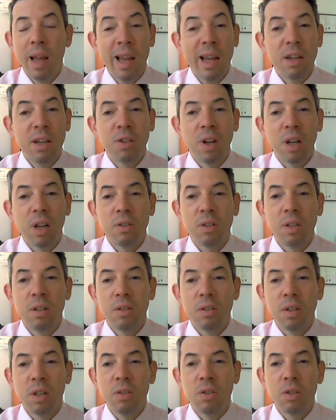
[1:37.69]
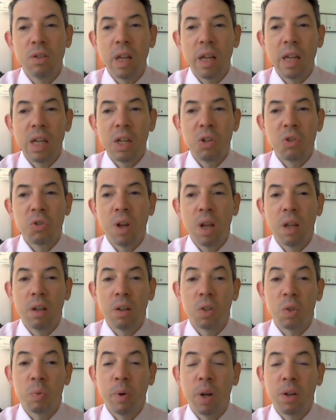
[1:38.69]
AJCC stage,
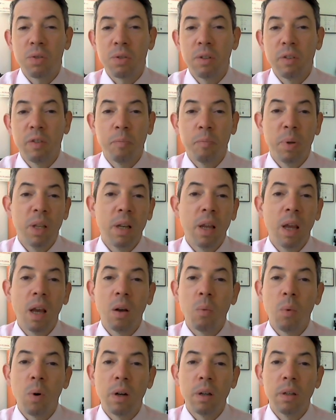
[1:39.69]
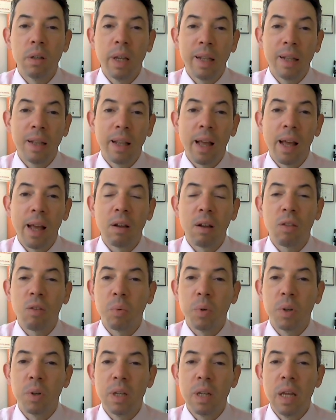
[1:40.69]
and expression of PD-L1 and
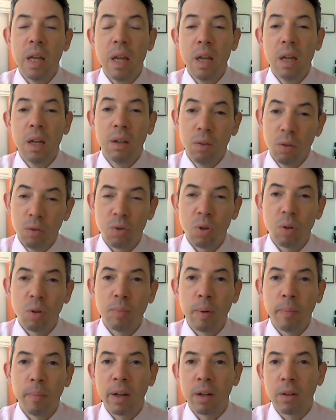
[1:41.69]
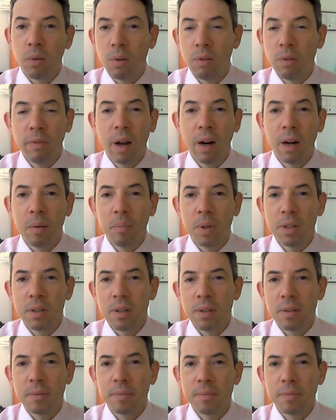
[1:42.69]
LAG3 in the tumor microenvironment.